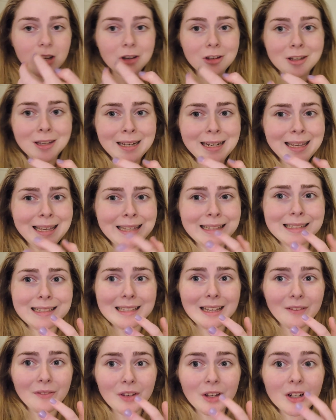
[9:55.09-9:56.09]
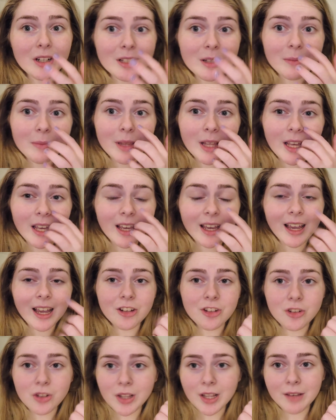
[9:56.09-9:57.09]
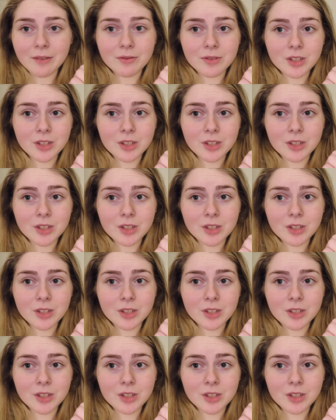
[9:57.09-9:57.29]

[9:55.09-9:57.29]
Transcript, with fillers: gonna eat stuffing or something and she'll live.